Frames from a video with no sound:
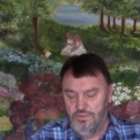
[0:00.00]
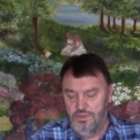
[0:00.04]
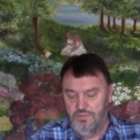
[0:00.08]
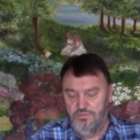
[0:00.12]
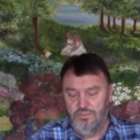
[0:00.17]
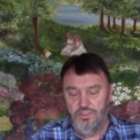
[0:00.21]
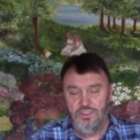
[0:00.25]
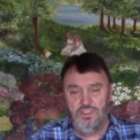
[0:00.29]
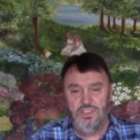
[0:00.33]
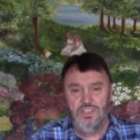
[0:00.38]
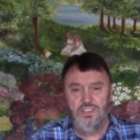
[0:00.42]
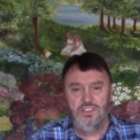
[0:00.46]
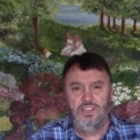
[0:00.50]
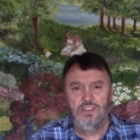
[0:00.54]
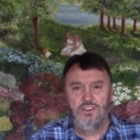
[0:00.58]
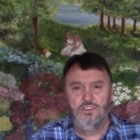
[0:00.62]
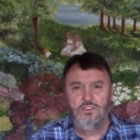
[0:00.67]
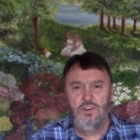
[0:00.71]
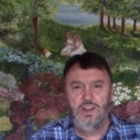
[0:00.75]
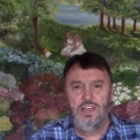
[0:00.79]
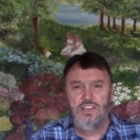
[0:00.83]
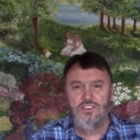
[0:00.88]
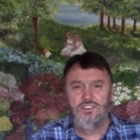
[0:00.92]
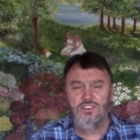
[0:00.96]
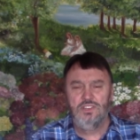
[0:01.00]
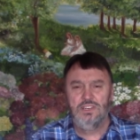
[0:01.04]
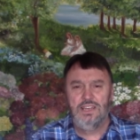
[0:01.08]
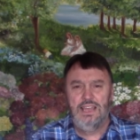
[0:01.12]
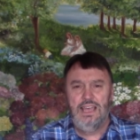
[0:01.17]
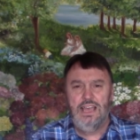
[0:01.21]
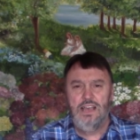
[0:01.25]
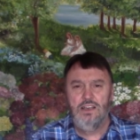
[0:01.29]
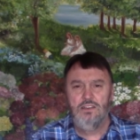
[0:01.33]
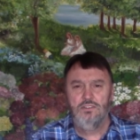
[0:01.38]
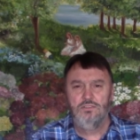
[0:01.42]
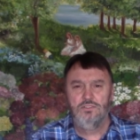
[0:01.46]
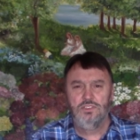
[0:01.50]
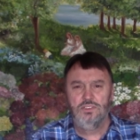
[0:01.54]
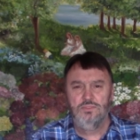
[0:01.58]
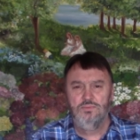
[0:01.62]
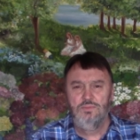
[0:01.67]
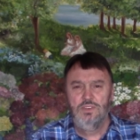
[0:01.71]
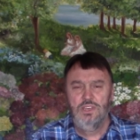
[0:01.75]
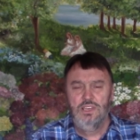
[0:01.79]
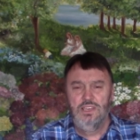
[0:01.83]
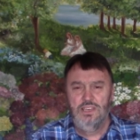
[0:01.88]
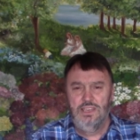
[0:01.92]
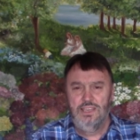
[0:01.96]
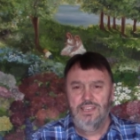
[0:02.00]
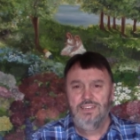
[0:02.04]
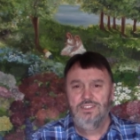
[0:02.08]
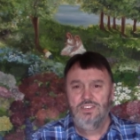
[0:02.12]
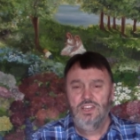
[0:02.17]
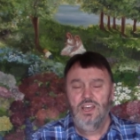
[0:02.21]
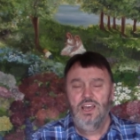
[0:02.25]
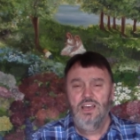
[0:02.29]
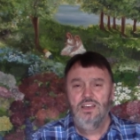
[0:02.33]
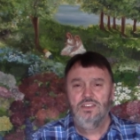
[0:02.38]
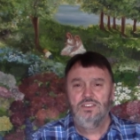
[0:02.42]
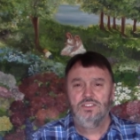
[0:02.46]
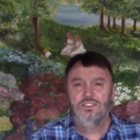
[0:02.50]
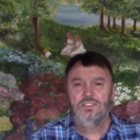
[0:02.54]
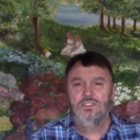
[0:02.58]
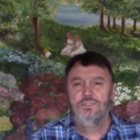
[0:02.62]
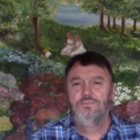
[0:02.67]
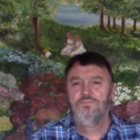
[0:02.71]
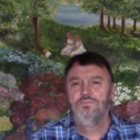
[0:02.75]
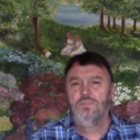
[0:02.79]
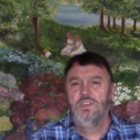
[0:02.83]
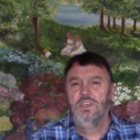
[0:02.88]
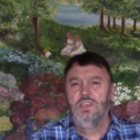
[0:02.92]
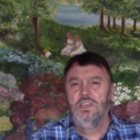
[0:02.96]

if you think that grace allows, it does.